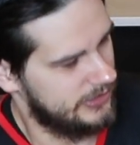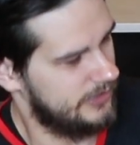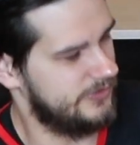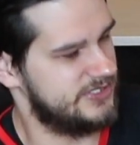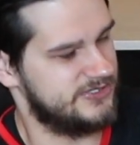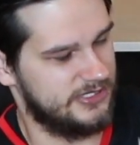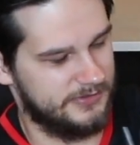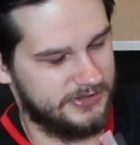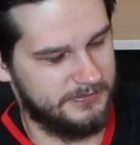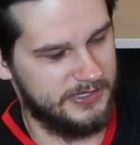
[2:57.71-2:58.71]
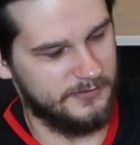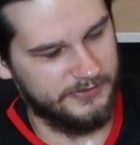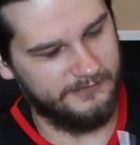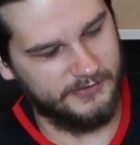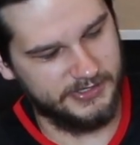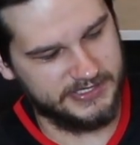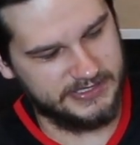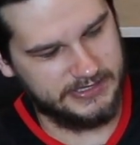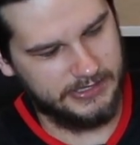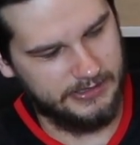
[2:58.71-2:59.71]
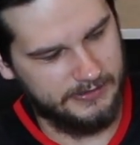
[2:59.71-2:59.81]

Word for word: I want to start with the big one first.